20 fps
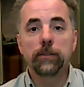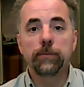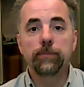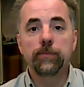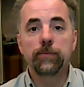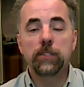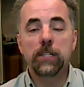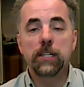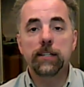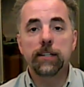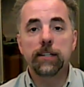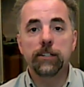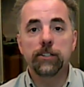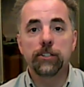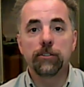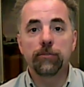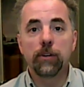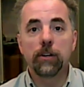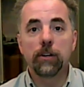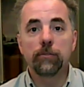uh, details
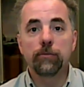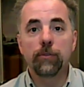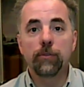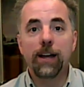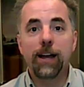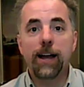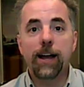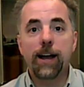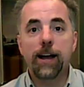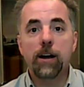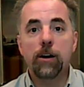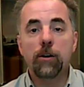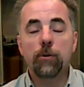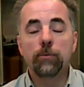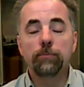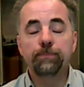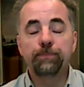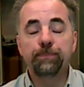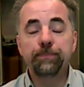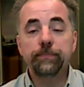of, of
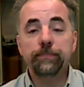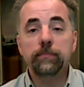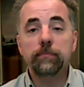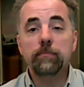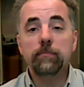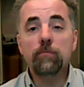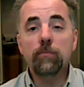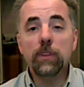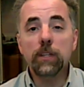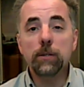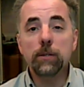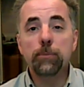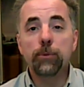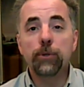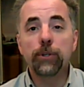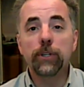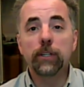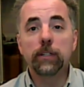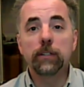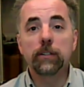how
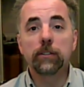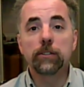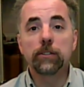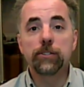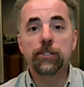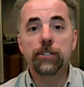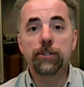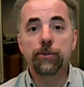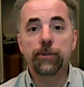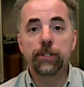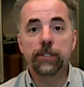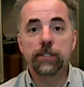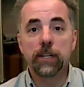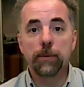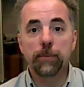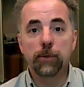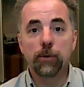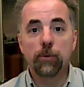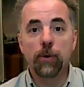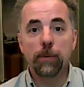putting uh, Syria's
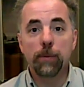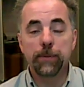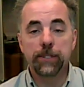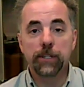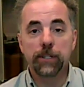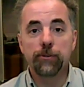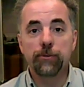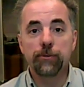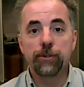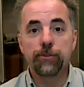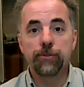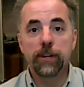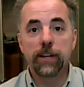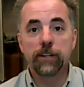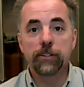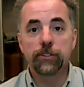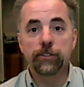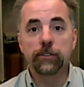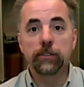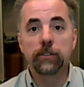chemical weapons under
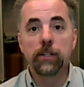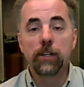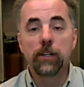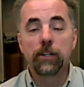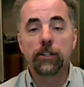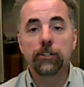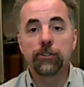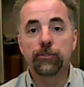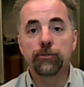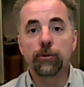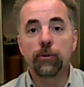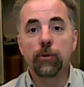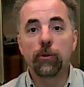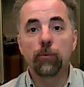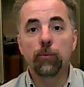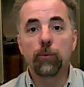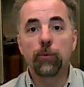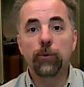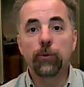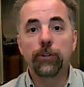international
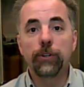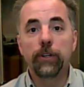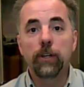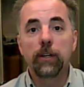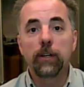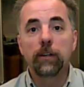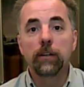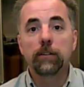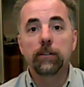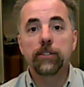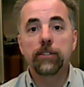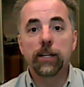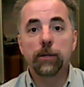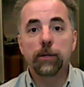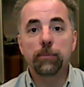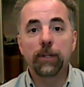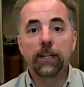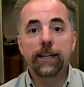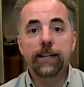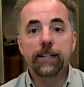control would
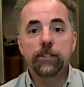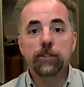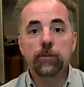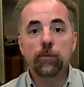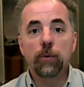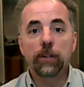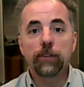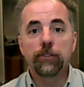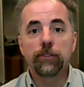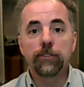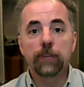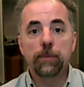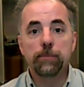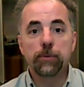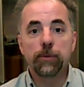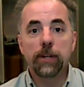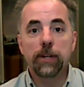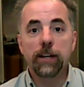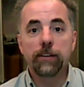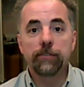take place, what
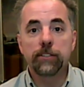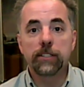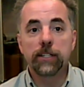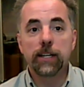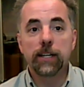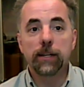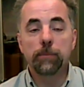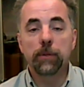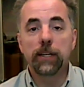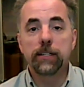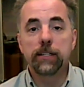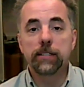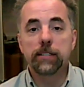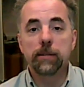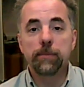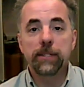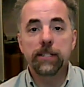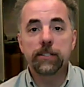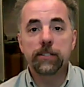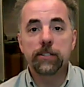steps would have to take place.
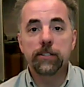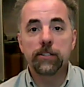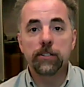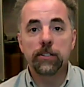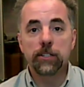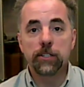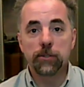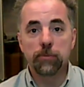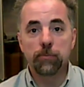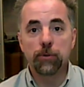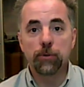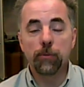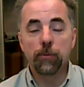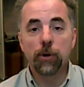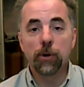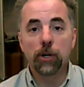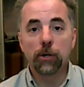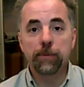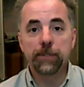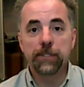I mean, this is this is pretty
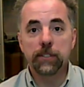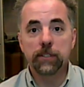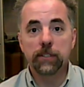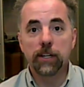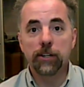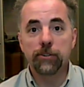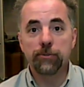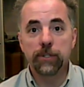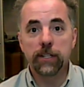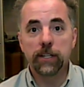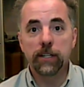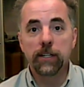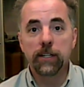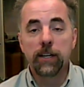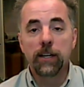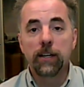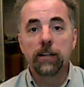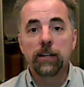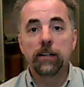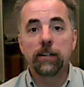remarkable. This is a country that,